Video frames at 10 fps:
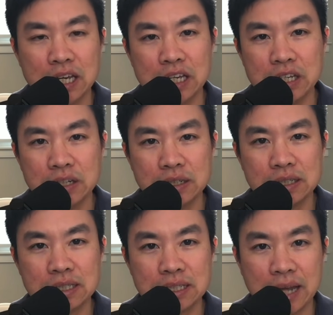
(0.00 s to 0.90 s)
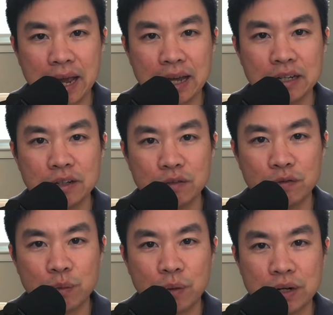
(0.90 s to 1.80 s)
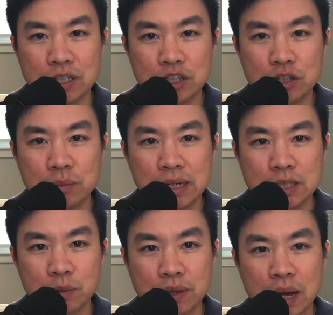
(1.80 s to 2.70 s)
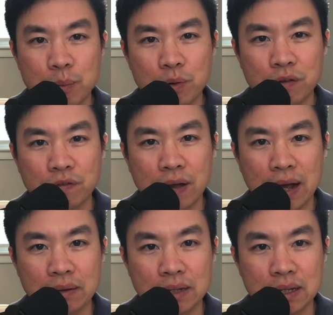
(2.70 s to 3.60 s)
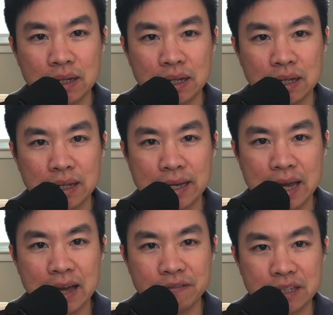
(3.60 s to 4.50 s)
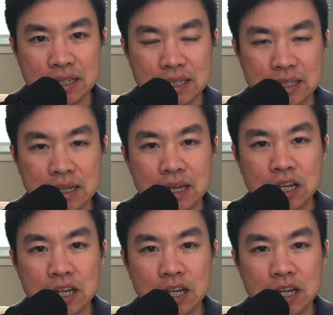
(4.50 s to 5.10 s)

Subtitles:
He couldn't stand for more than 2 minutes without profound leg heaviness.